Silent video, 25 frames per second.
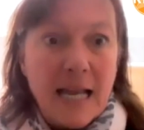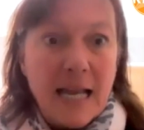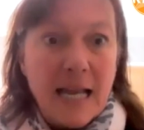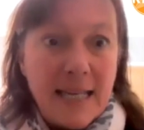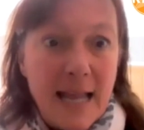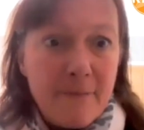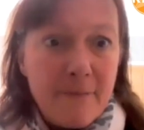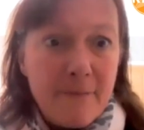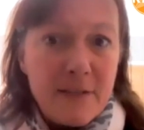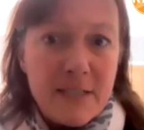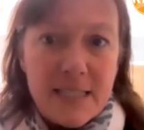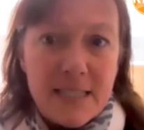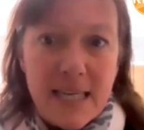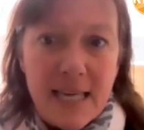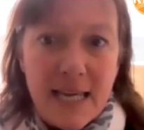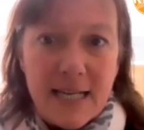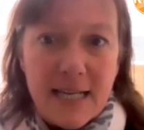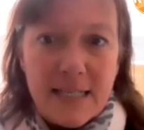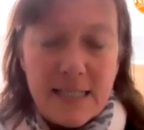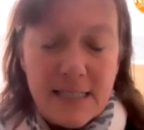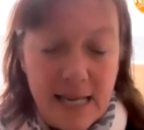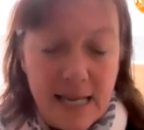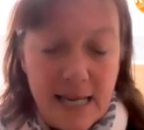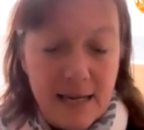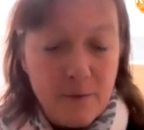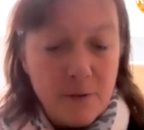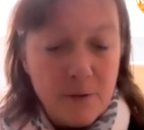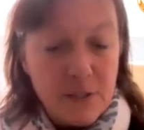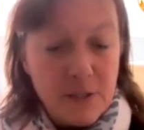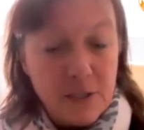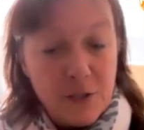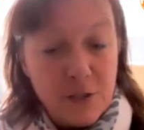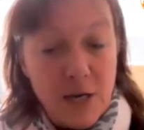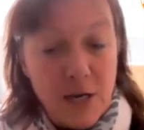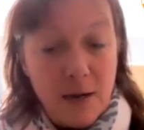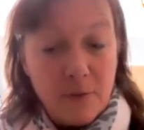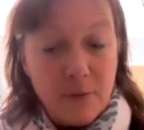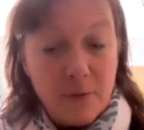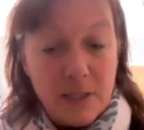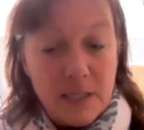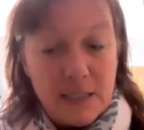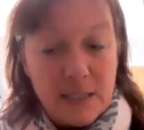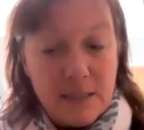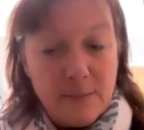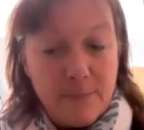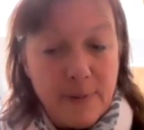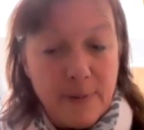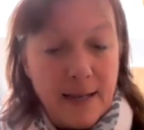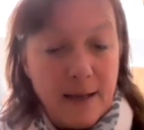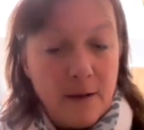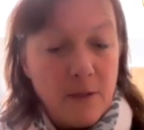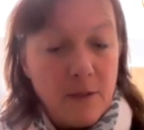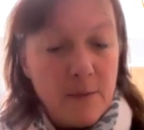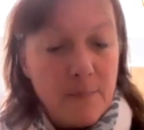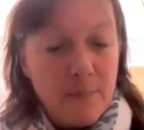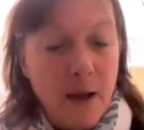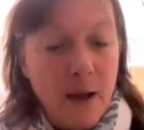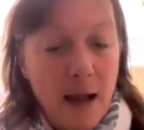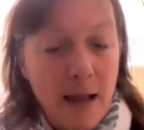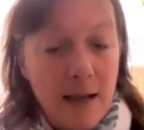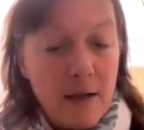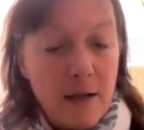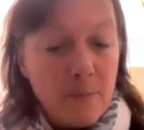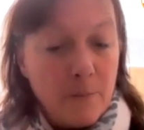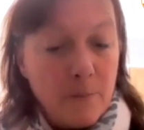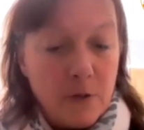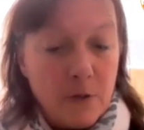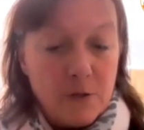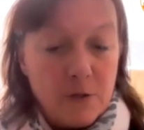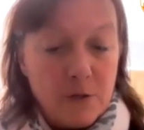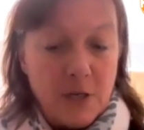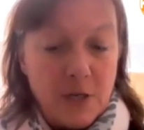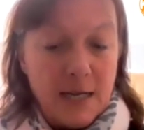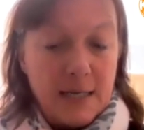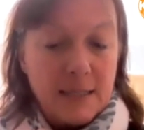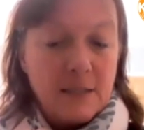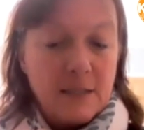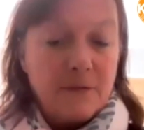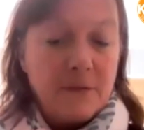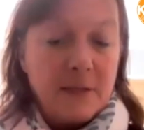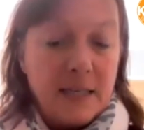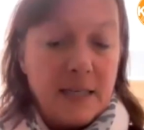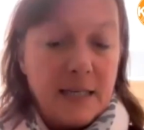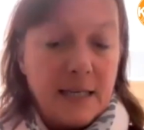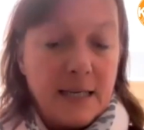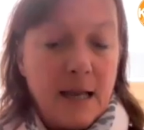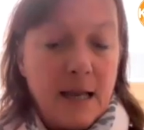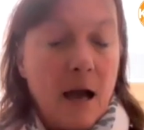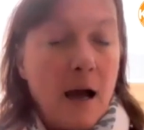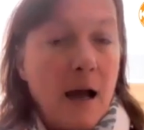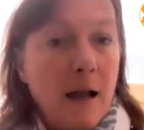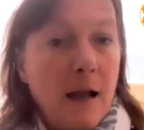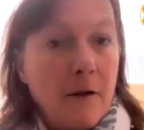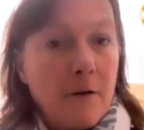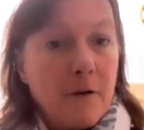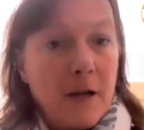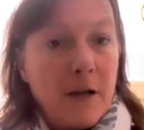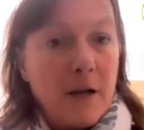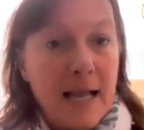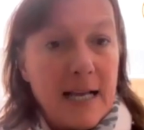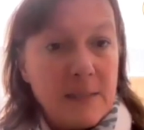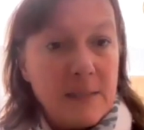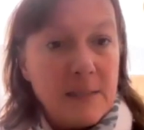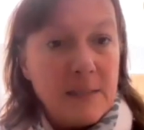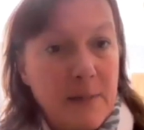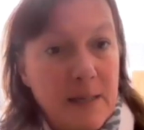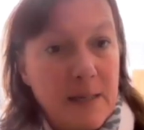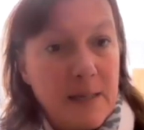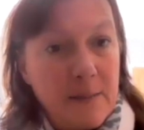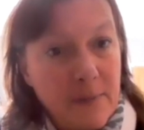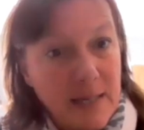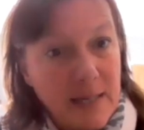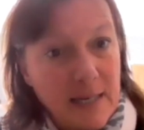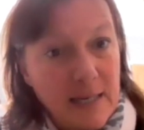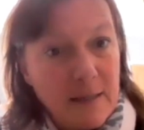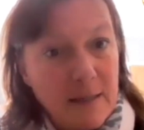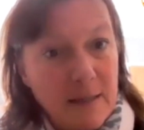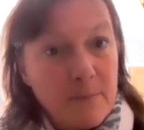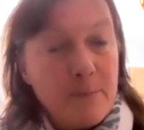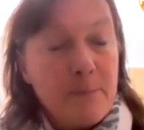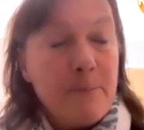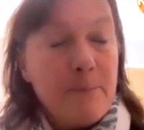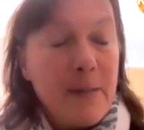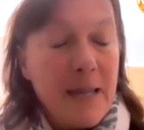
Gavin's here today to chat with us about the pilot project for the KYRA SPP